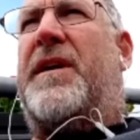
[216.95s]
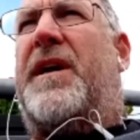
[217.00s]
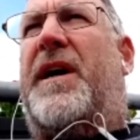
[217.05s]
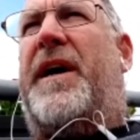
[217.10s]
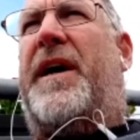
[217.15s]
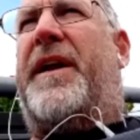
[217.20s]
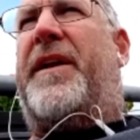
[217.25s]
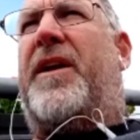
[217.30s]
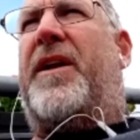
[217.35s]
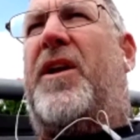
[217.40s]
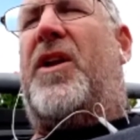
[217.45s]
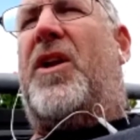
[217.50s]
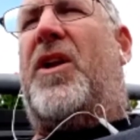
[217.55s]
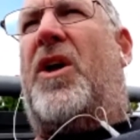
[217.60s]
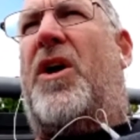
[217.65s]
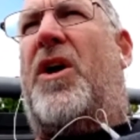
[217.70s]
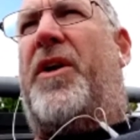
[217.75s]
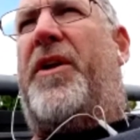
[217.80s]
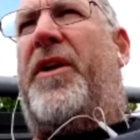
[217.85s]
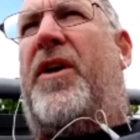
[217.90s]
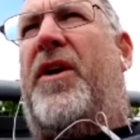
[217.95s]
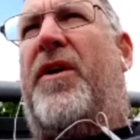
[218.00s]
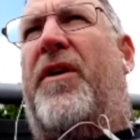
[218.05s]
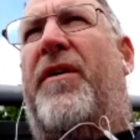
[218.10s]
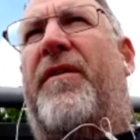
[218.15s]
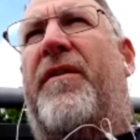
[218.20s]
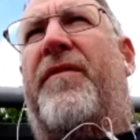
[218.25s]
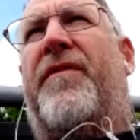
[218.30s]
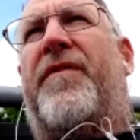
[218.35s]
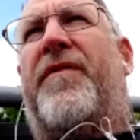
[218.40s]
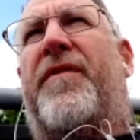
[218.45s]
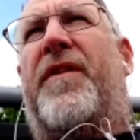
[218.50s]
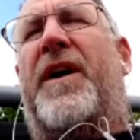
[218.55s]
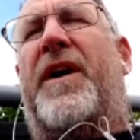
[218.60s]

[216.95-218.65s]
and a lot of